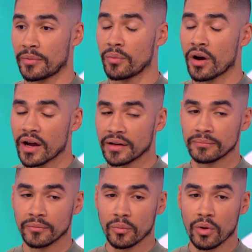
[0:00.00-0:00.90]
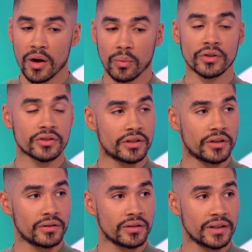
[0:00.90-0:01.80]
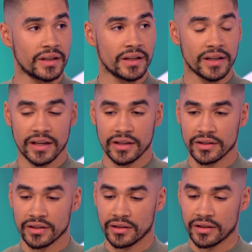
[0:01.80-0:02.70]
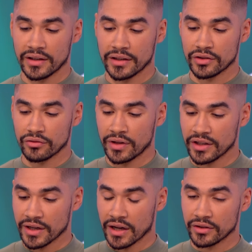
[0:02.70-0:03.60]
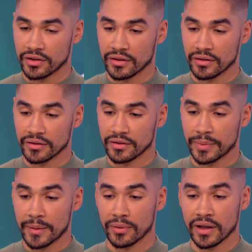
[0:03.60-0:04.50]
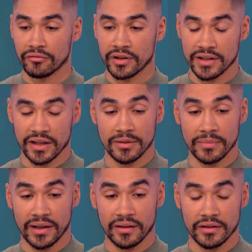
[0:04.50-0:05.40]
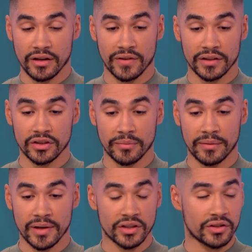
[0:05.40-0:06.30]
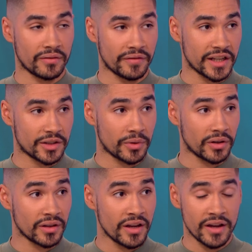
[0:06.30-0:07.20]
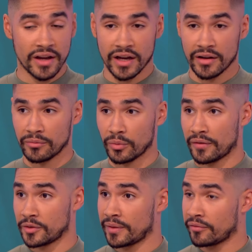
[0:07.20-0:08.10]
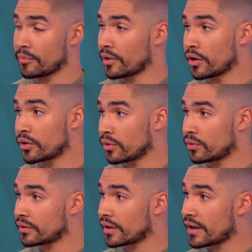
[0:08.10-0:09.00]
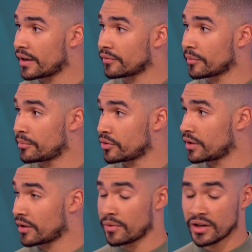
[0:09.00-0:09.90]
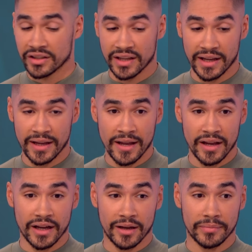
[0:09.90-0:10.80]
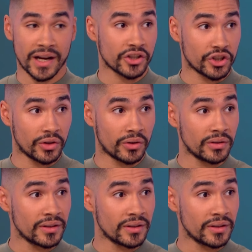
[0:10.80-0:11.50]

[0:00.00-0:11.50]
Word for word: I mean, what I, what I want to do is, mm. is to reach out to, to people that have reached out to me. You know, I've had so many messages on Facebook, uh, whether it's been from local, uh, from the Muslim community, um, national.